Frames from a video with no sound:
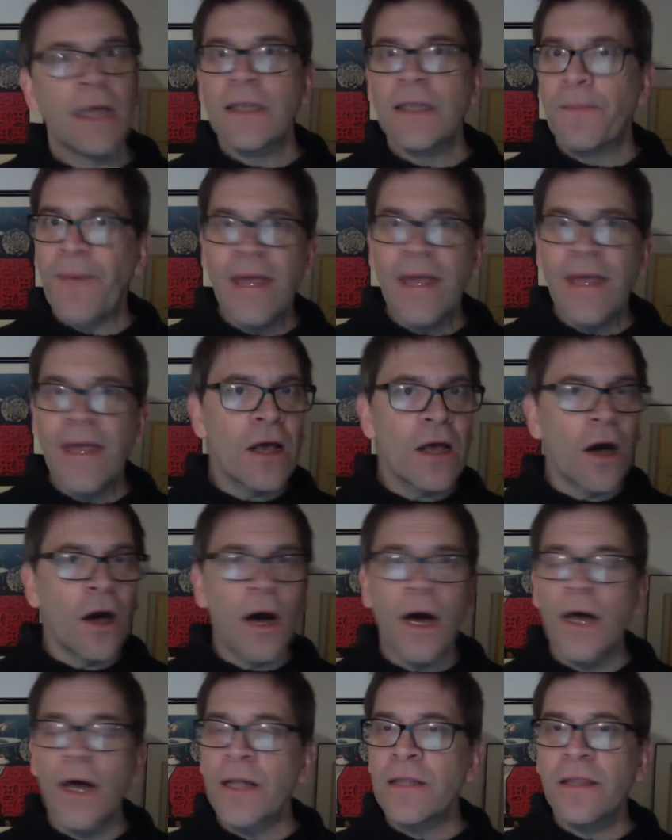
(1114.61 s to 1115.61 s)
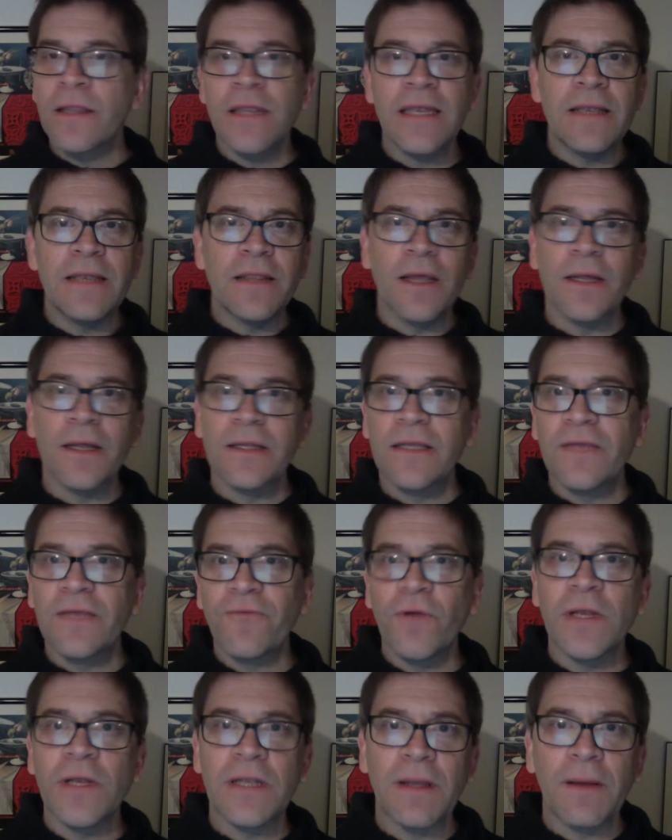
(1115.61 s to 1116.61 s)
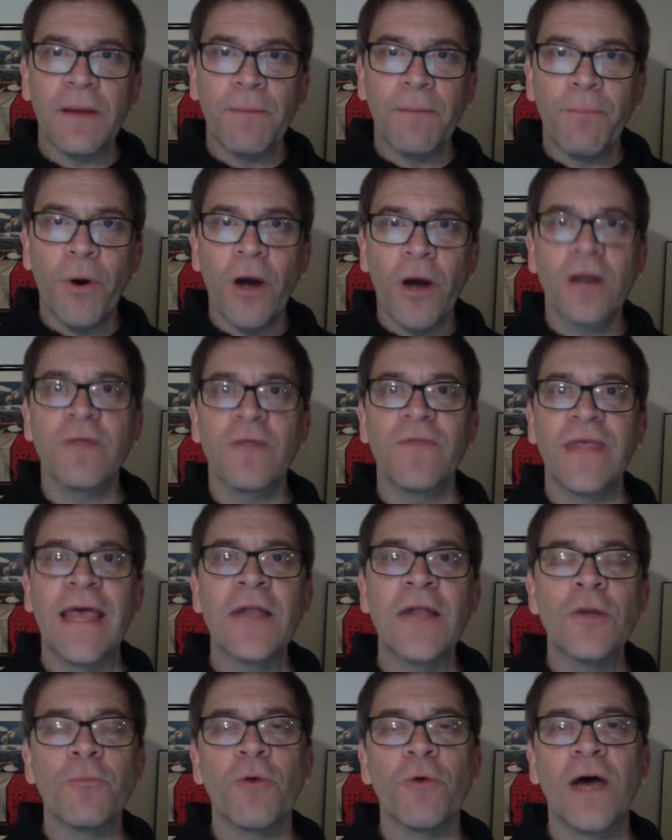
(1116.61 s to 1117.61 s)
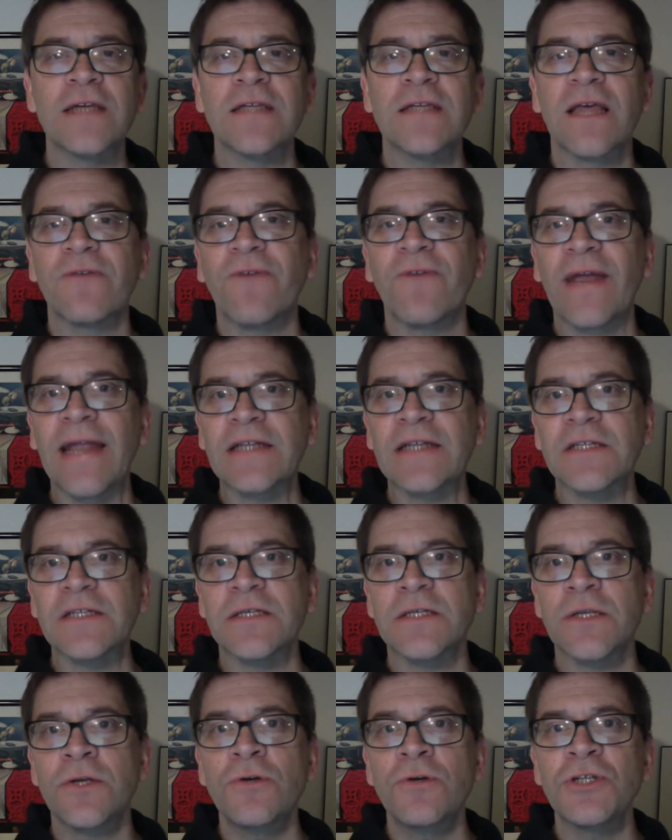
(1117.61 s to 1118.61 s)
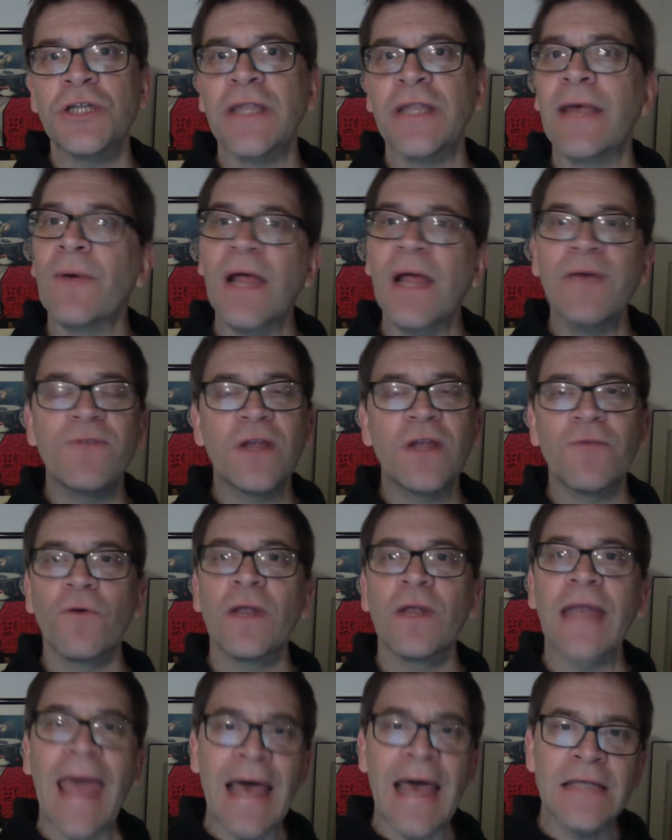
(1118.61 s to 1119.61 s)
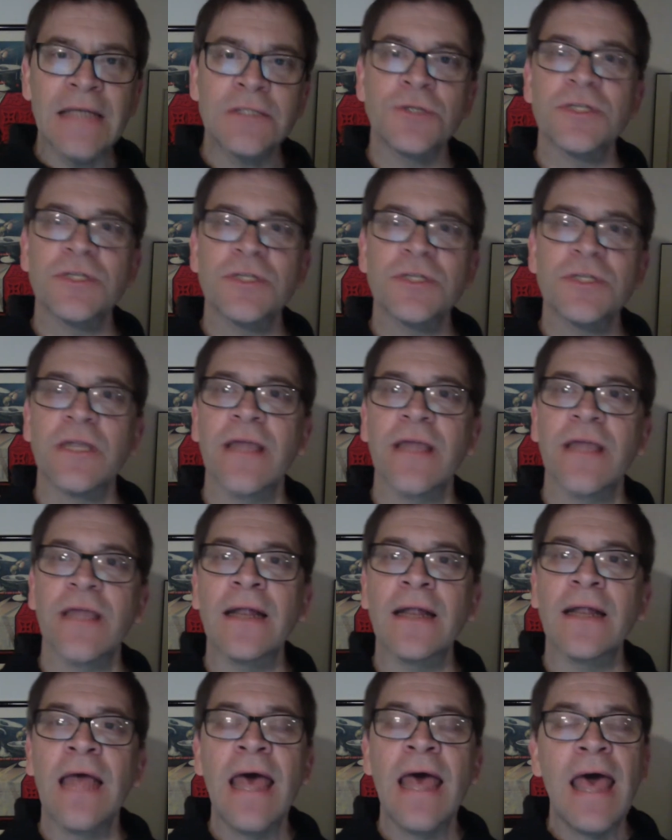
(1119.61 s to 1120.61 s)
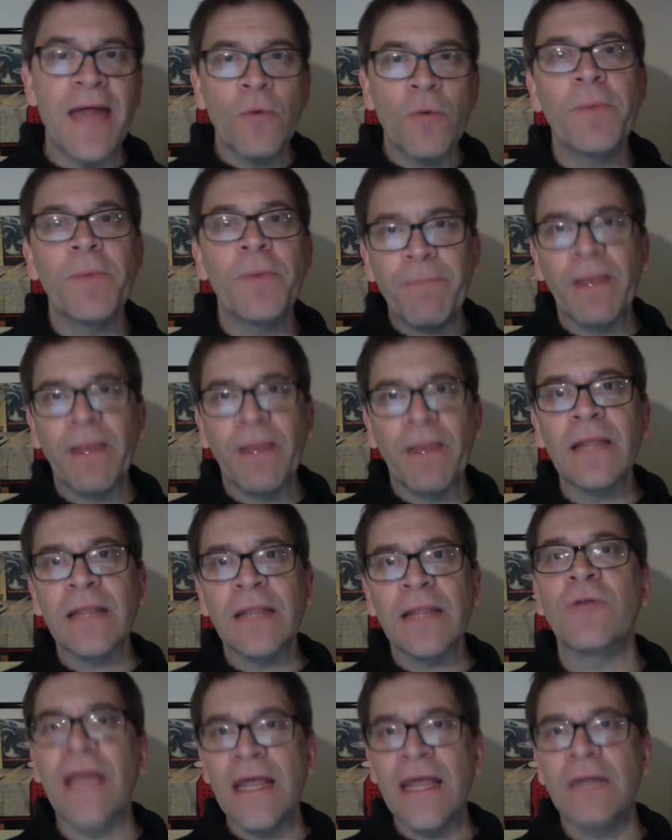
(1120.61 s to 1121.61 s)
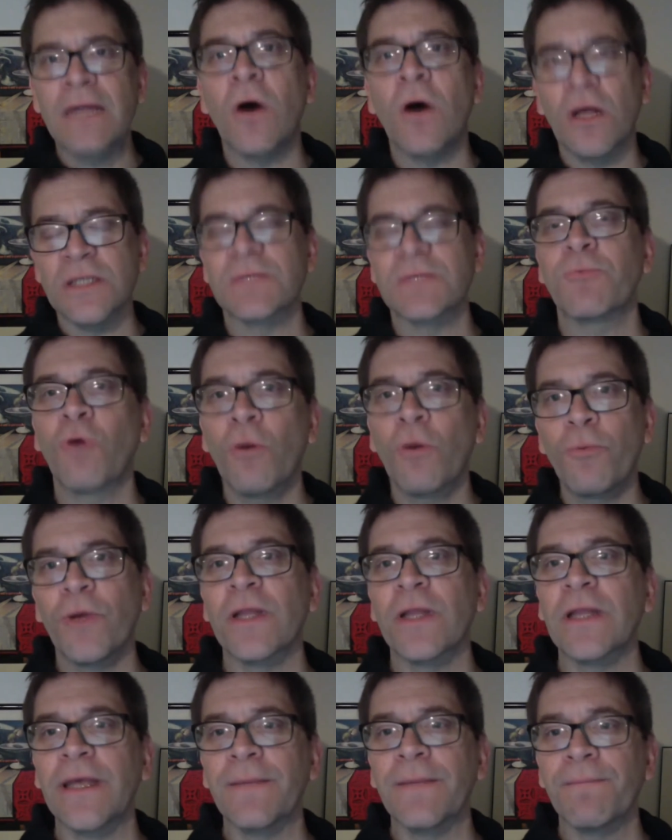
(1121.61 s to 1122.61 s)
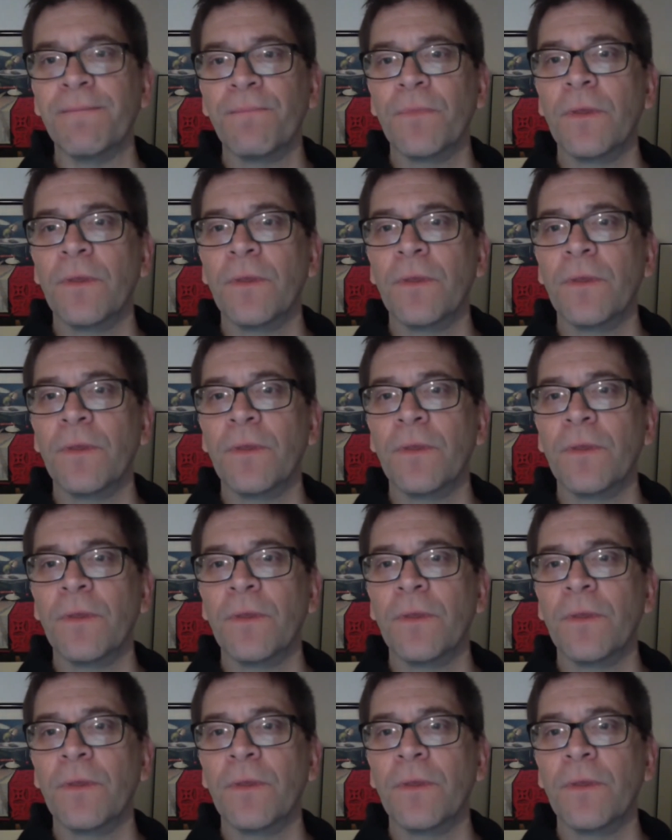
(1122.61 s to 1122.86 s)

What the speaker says: Depending on the different part of the enterprise of that financial institution, they will have different answers to that, and they will be building their data models appropriately,